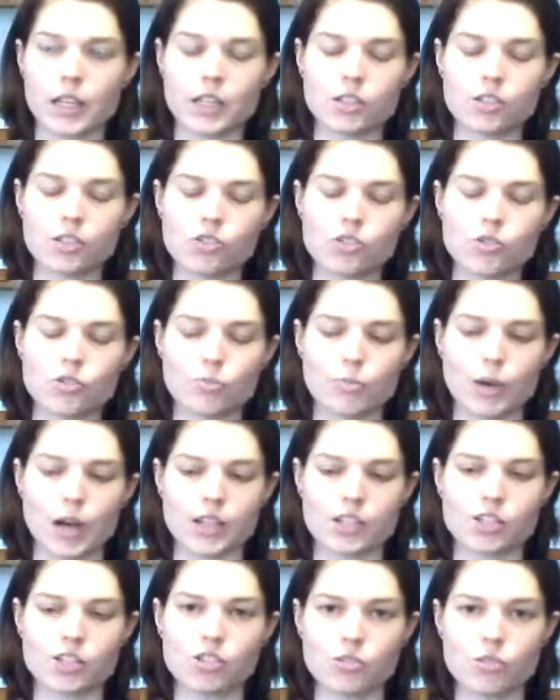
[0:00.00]
into
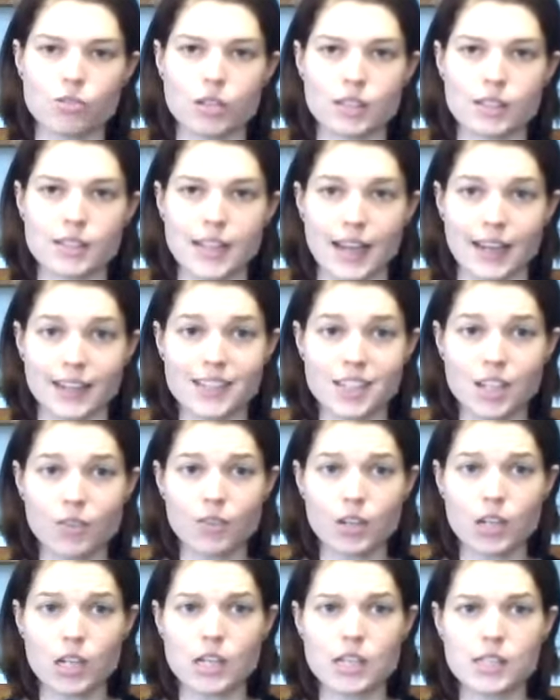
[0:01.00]
my students'
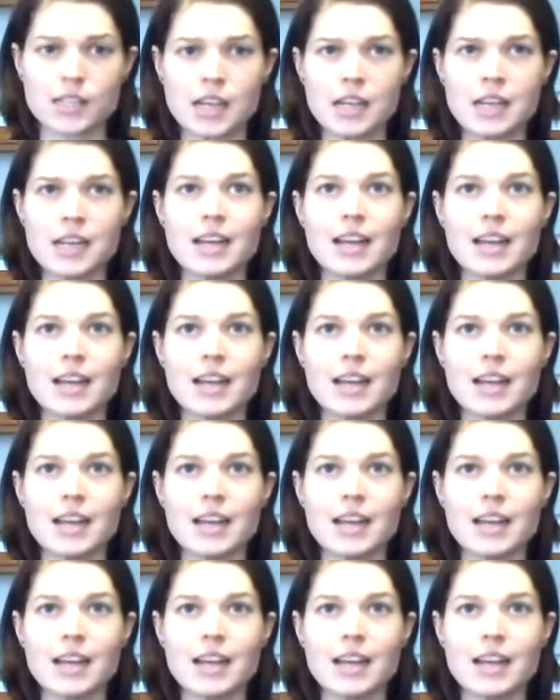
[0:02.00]
activities